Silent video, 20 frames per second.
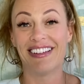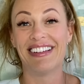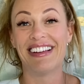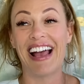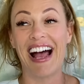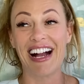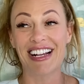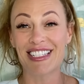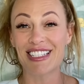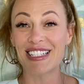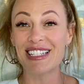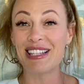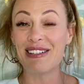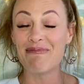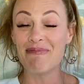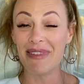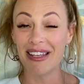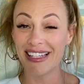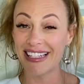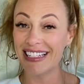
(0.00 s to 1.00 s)
actually the
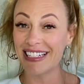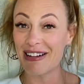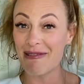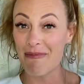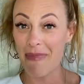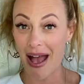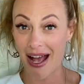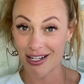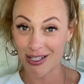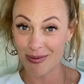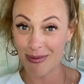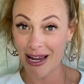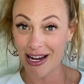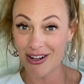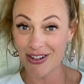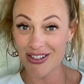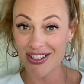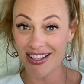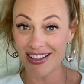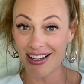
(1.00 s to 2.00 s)
Millionaire
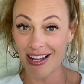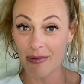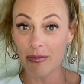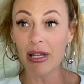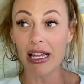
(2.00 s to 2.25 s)
Matchmakers Club,